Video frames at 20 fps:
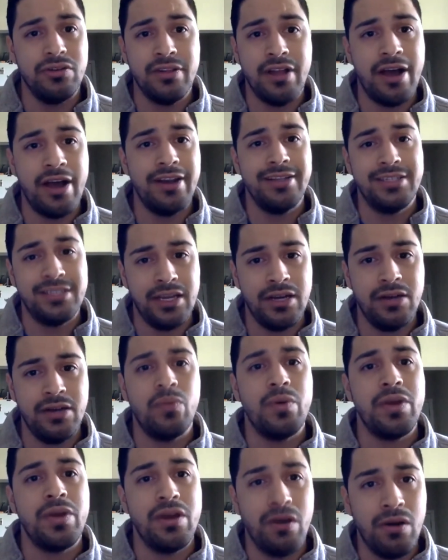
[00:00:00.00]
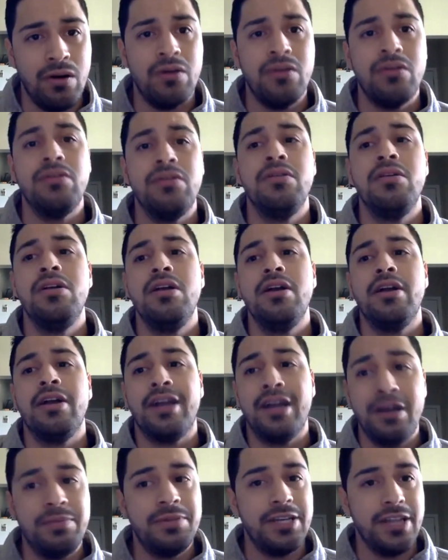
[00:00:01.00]
Not until we all
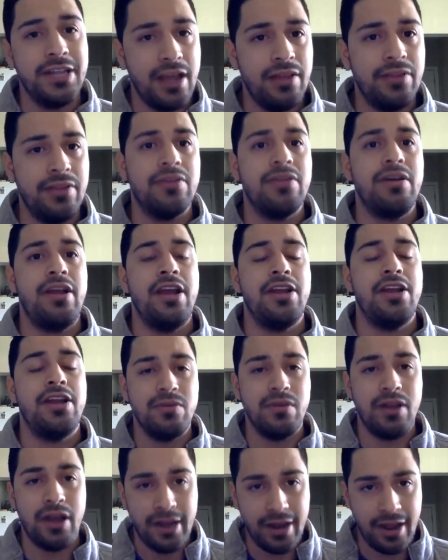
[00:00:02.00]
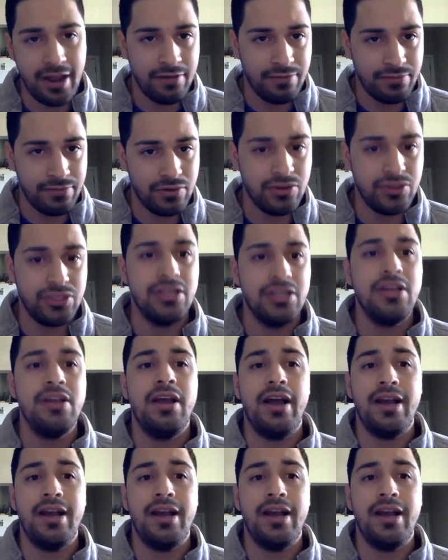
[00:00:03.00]
come together and unite efforts